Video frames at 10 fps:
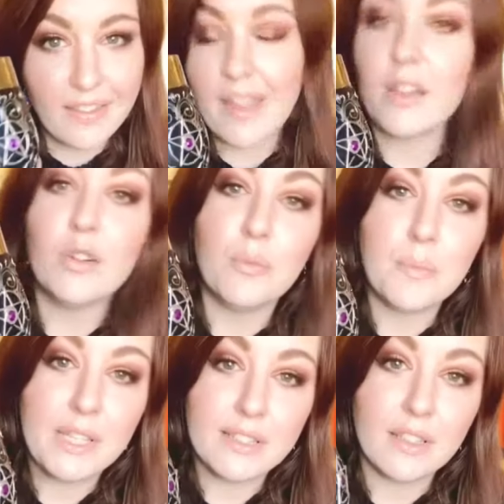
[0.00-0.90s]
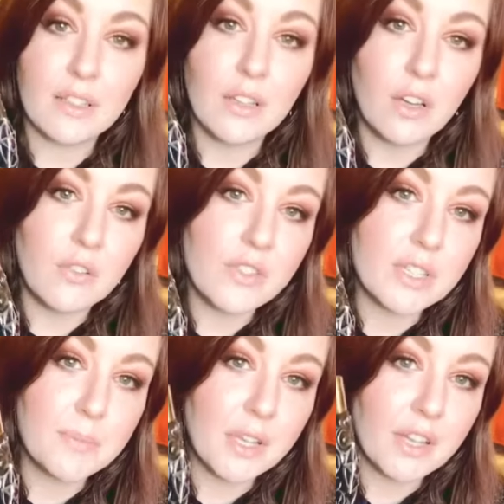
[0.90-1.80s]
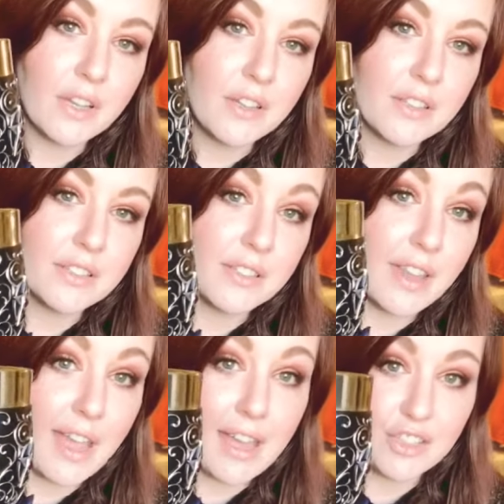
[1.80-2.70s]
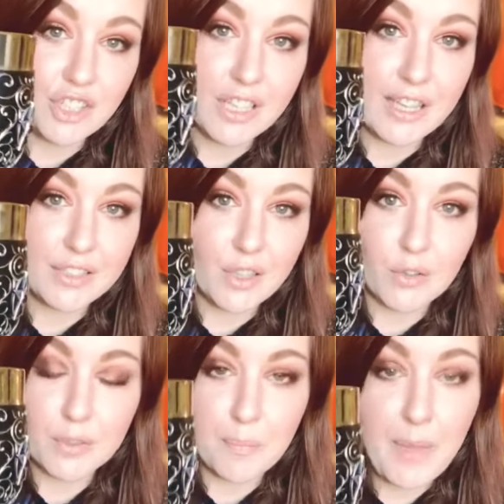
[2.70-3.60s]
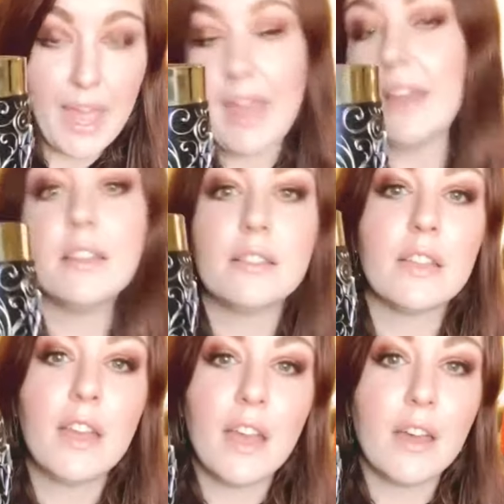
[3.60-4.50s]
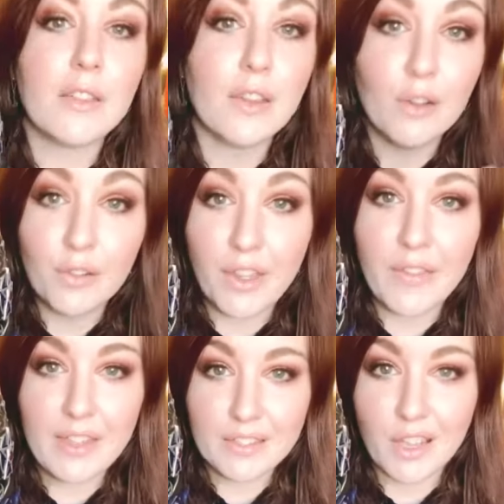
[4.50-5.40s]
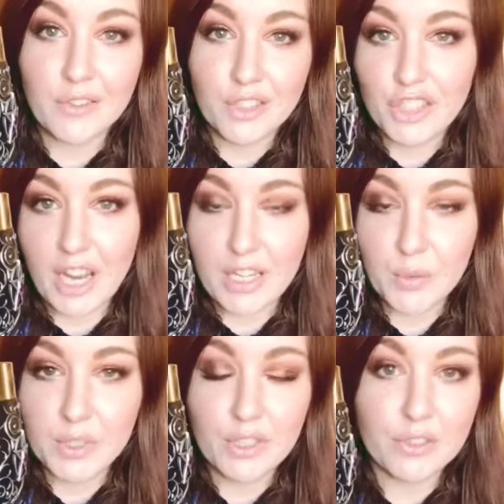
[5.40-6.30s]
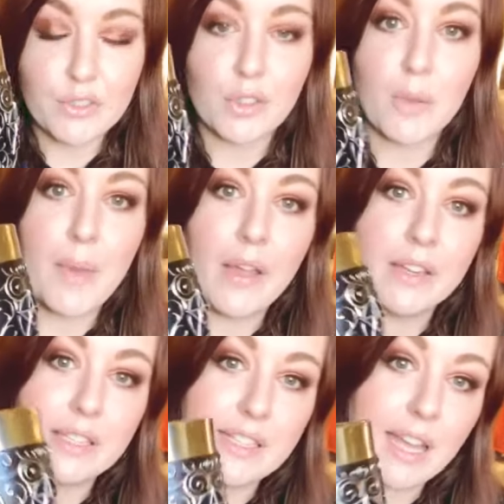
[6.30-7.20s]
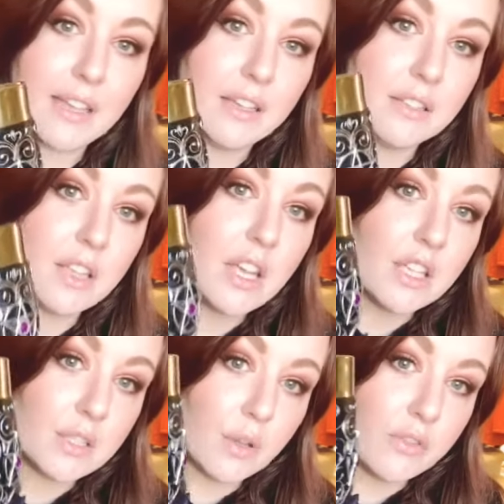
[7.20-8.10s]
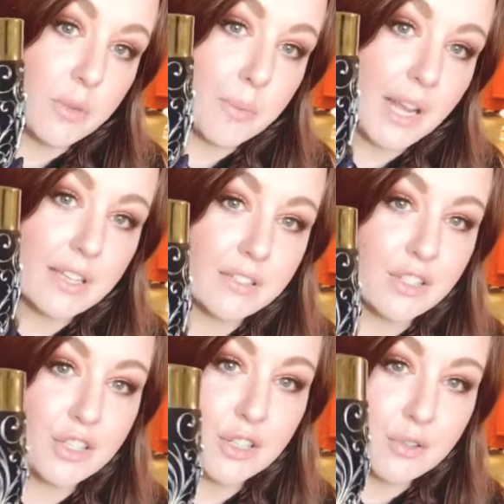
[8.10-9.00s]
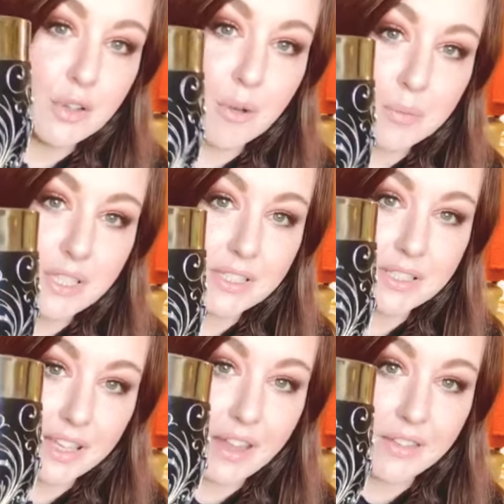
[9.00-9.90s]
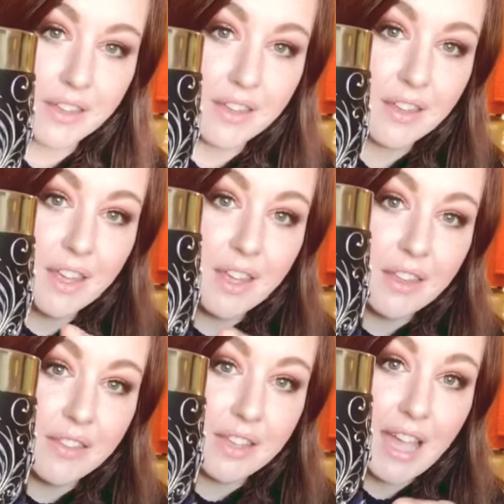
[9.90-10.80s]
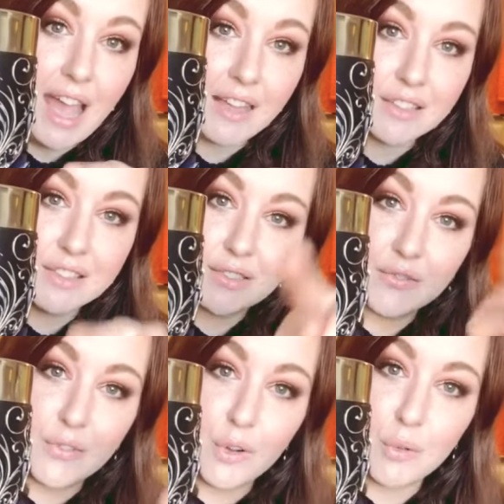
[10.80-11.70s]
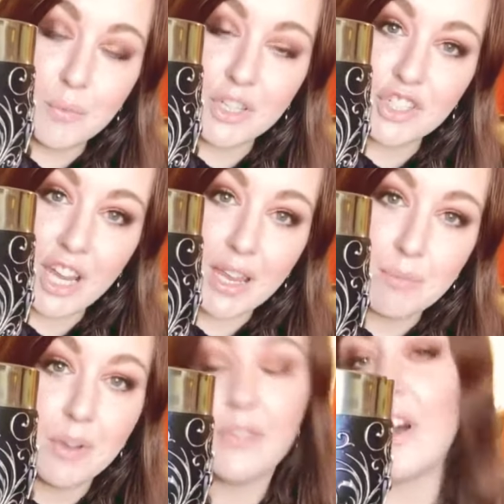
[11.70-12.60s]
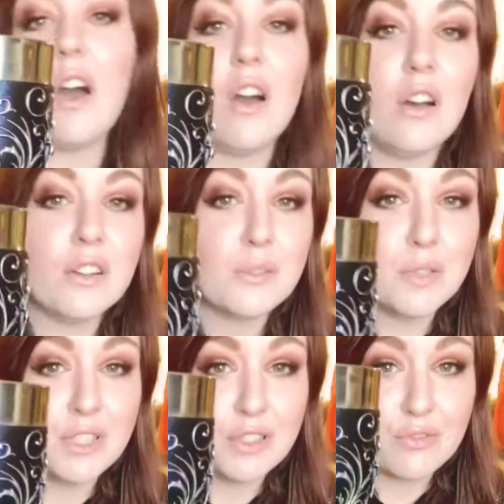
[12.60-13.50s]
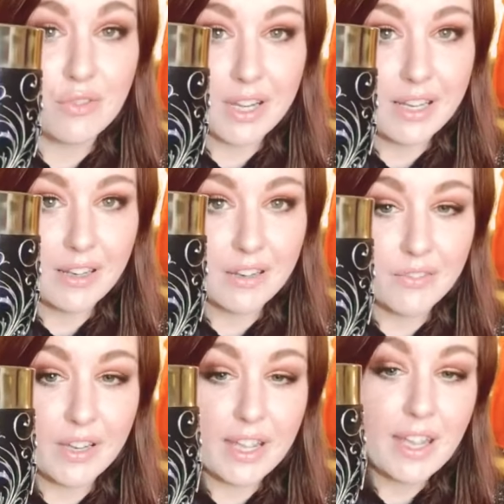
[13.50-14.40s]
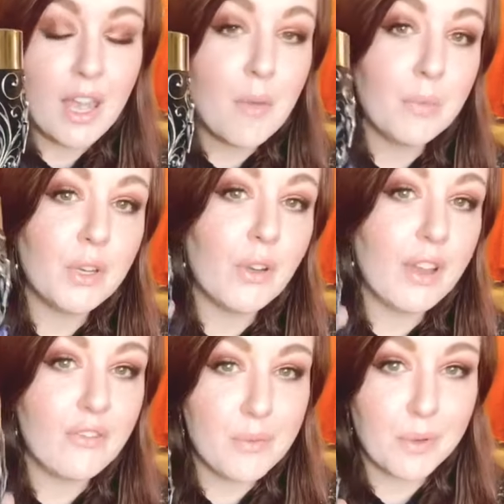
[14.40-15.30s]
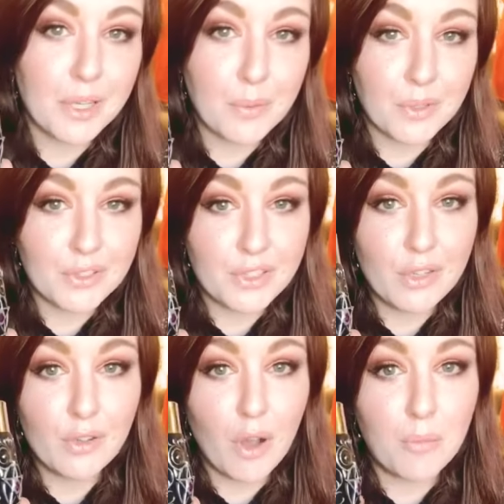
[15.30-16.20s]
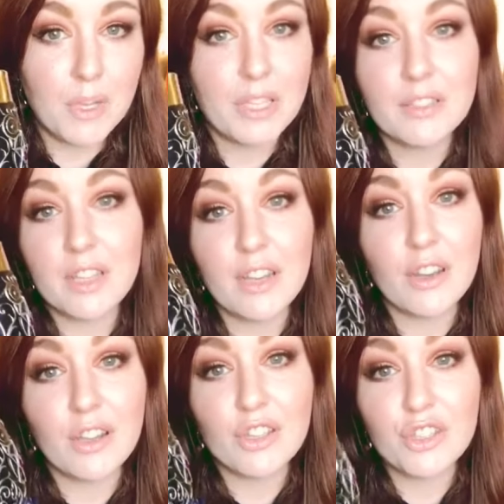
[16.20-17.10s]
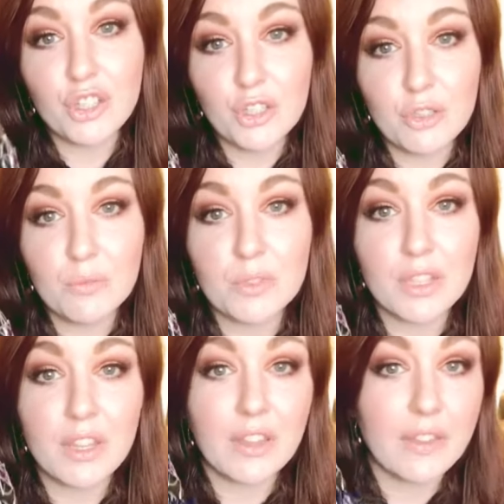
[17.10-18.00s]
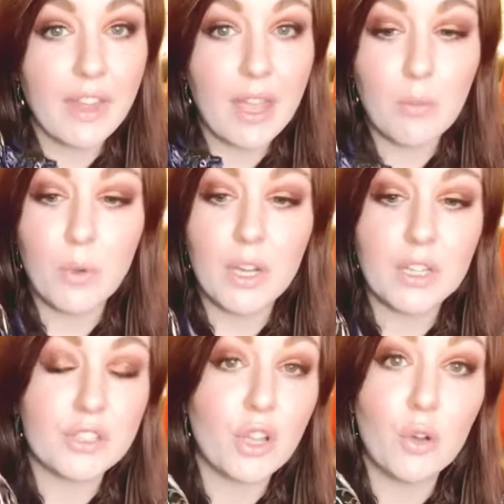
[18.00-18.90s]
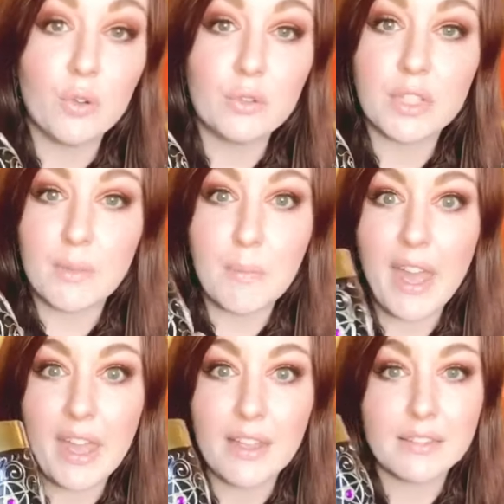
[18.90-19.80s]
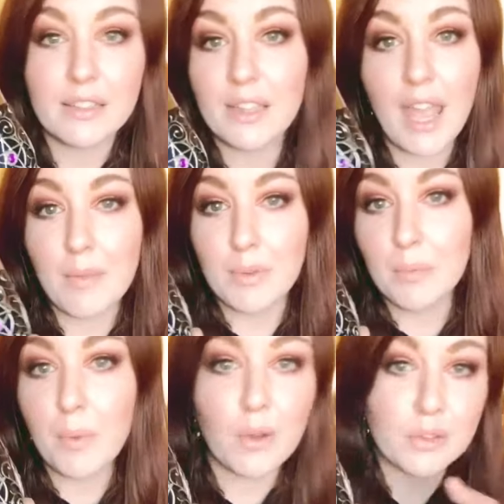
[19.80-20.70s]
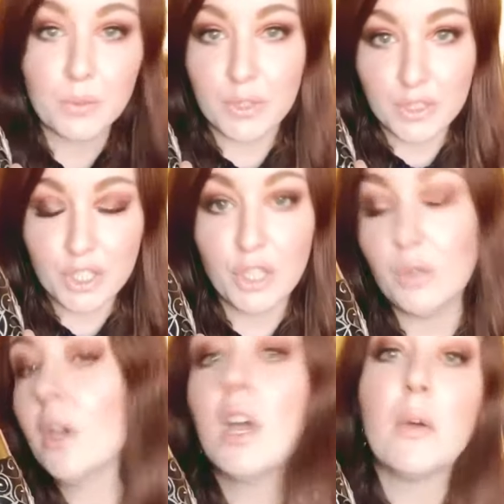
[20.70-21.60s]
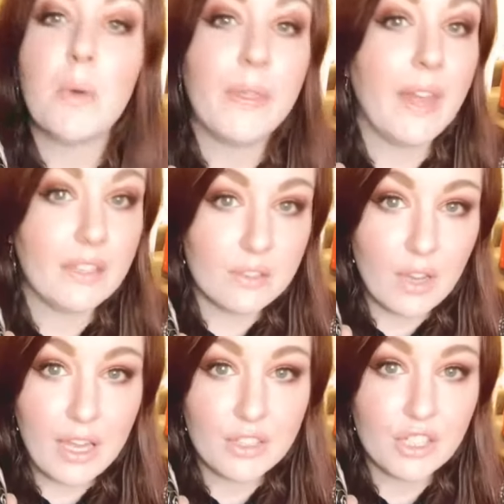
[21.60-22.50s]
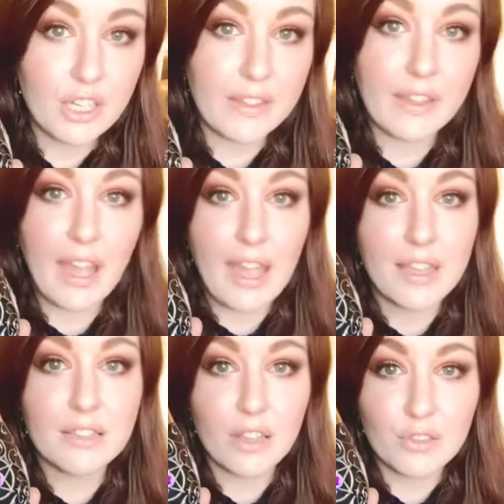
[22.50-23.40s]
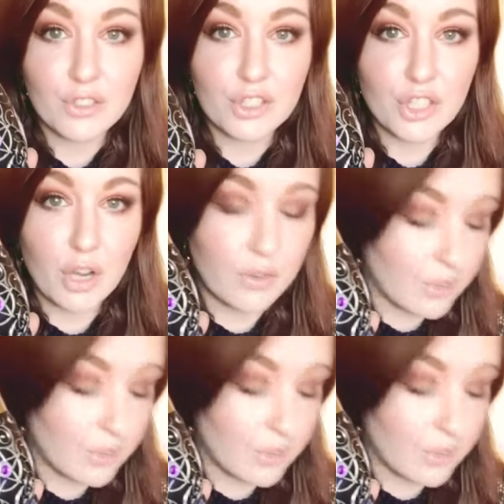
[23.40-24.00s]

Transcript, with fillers: called Mystic love is because they actually get sold in pairs, although that's going to change, which I'll talk about in a second. So if you place the two goblets together, the cats form a shape of a heart, which is really lovely, but not everybody wants two goblets, and I assumed that they were sold in pairs that came in a box with two, but that's not actually the case. I'll just show you the